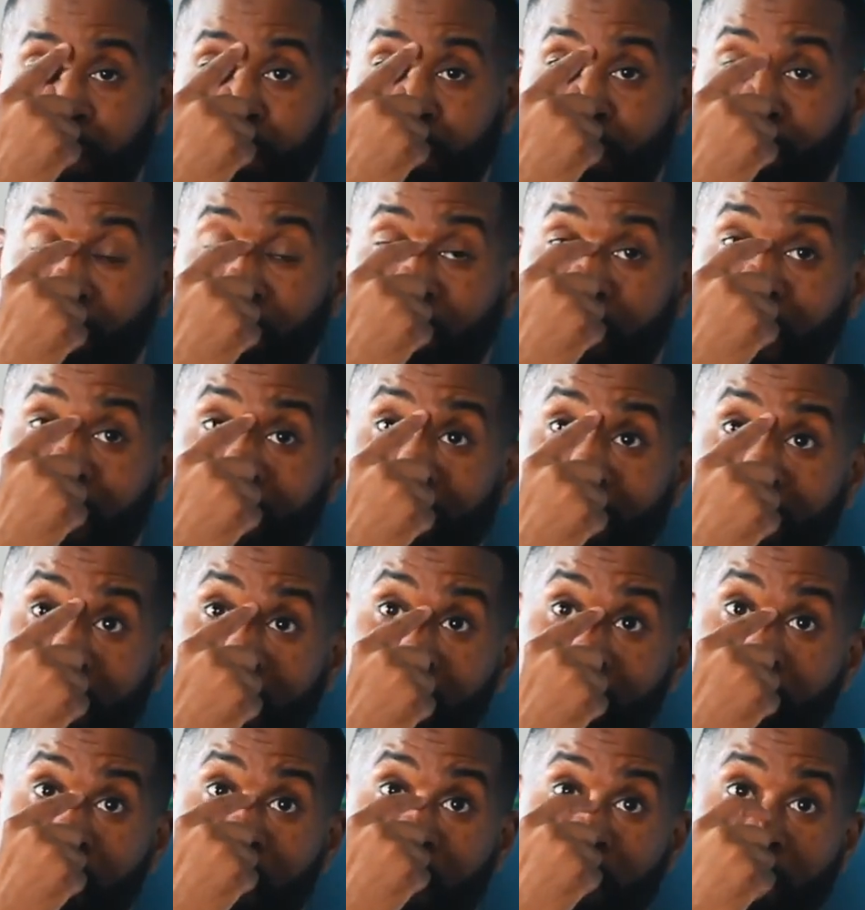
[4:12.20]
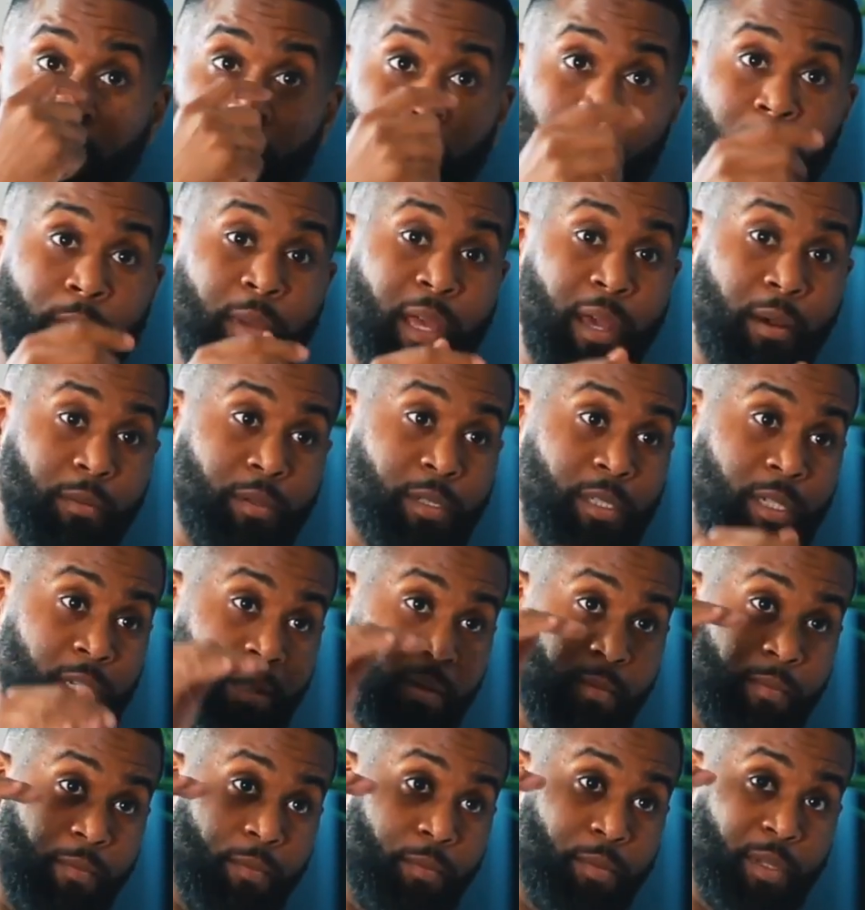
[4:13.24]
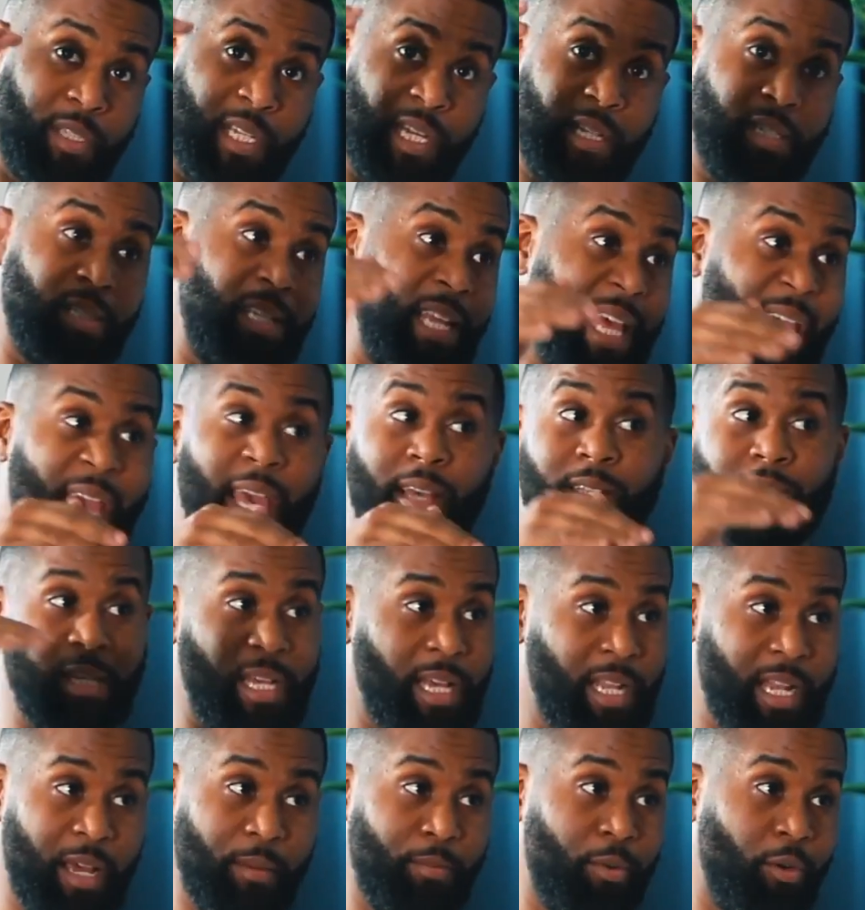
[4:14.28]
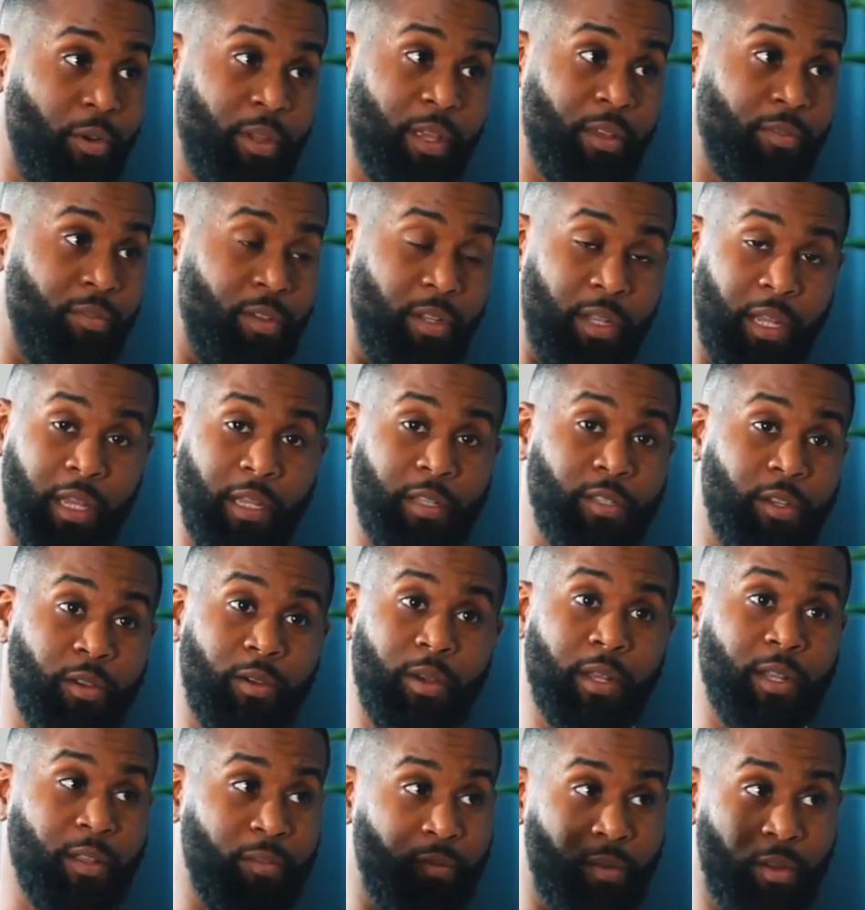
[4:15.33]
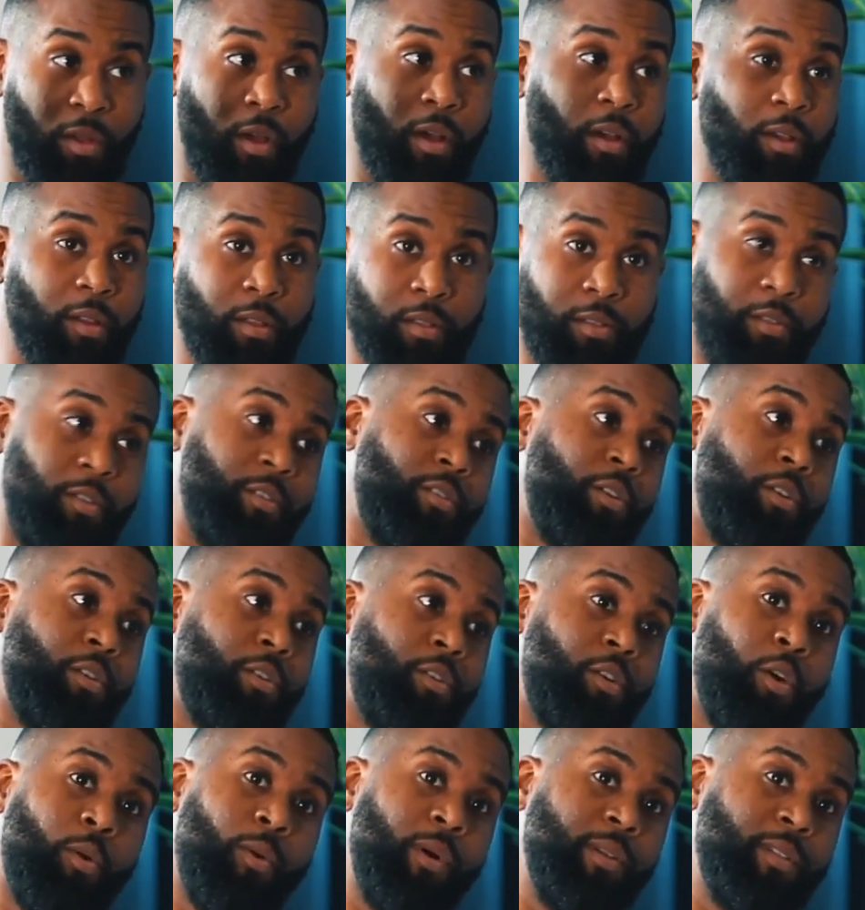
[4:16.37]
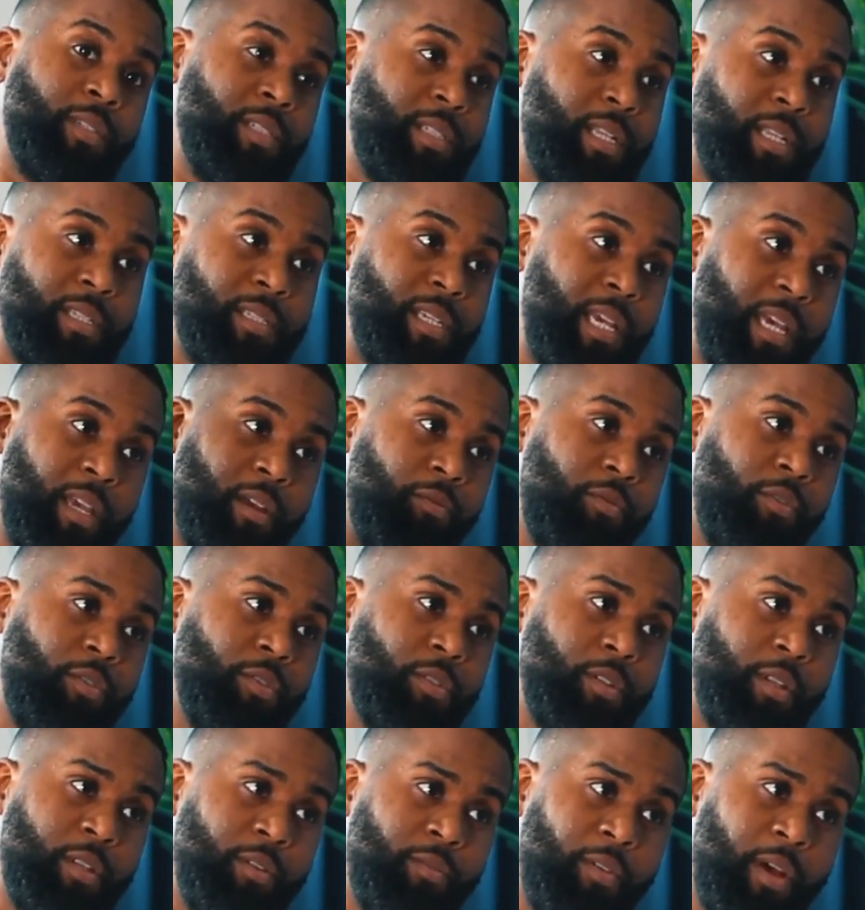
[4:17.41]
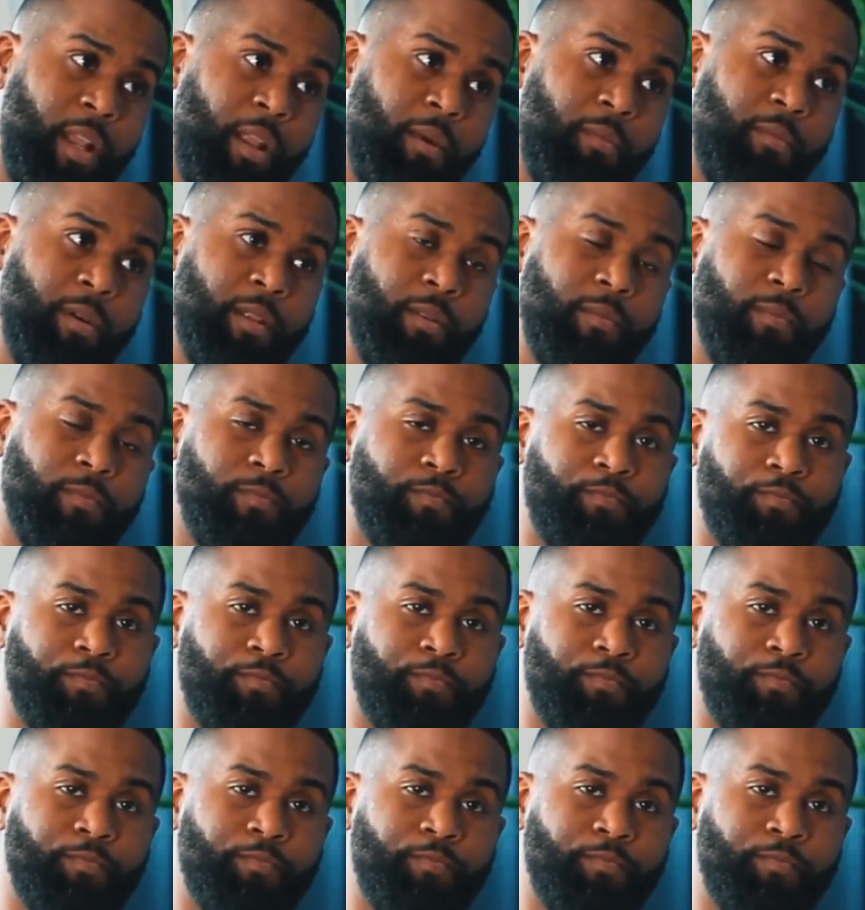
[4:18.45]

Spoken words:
to put that together. You want to be able to potentially exit at that point if you need to. And if not, you go on to then take it through to development,